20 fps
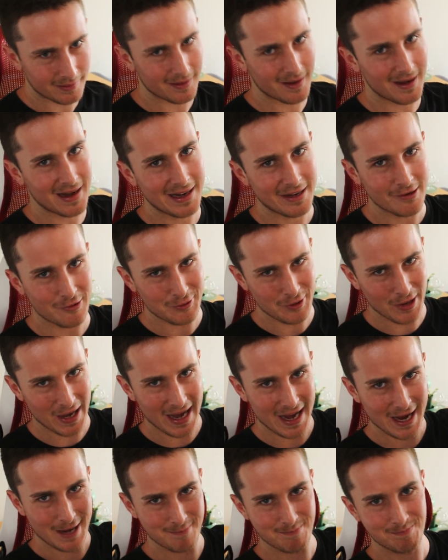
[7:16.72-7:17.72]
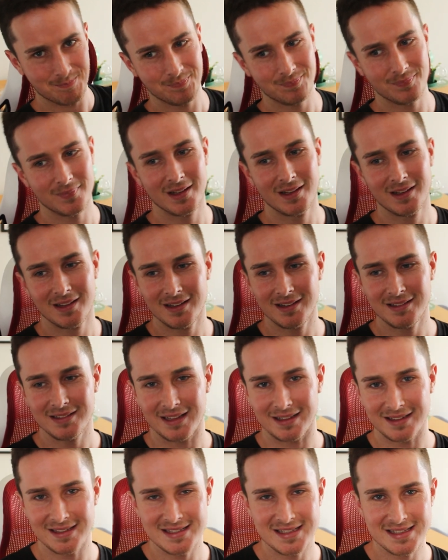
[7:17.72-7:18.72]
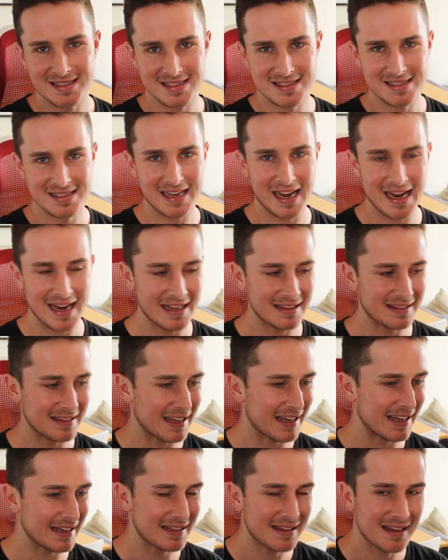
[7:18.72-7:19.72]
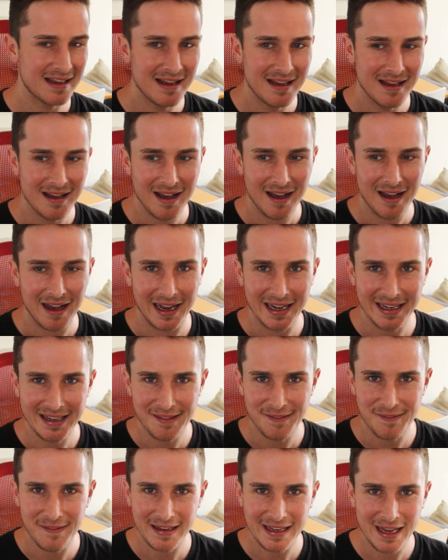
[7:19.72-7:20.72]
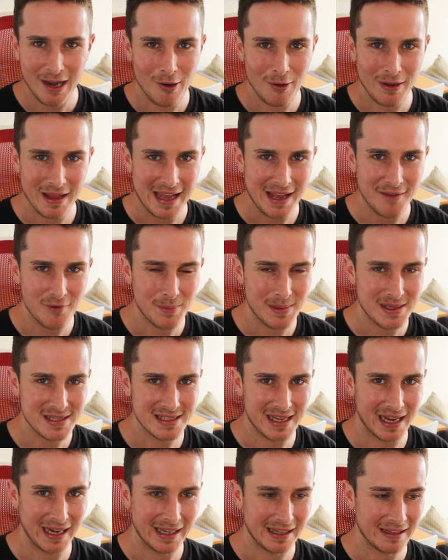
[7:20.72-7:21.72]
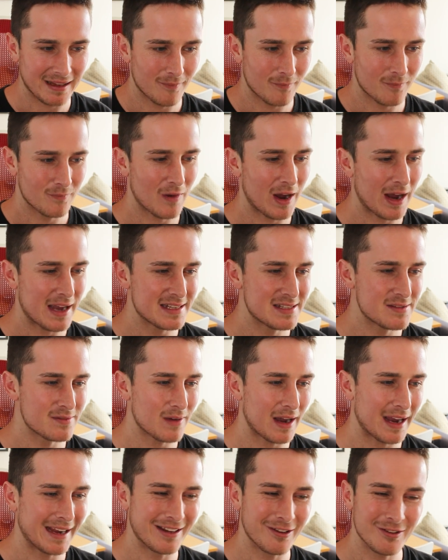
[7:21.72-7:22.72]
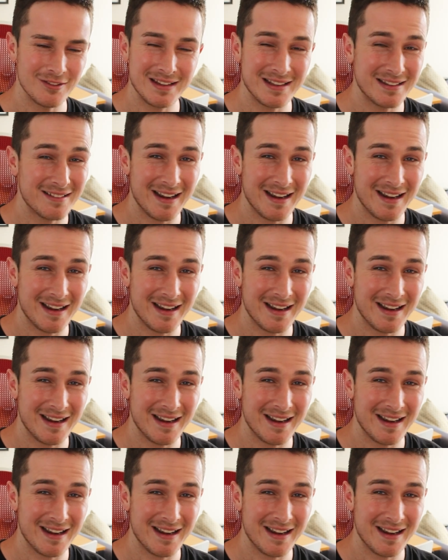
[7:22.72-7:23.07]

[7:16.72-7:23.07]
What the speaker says: 909. Now, this is a skate that I didn't think I would ever be skating. I got the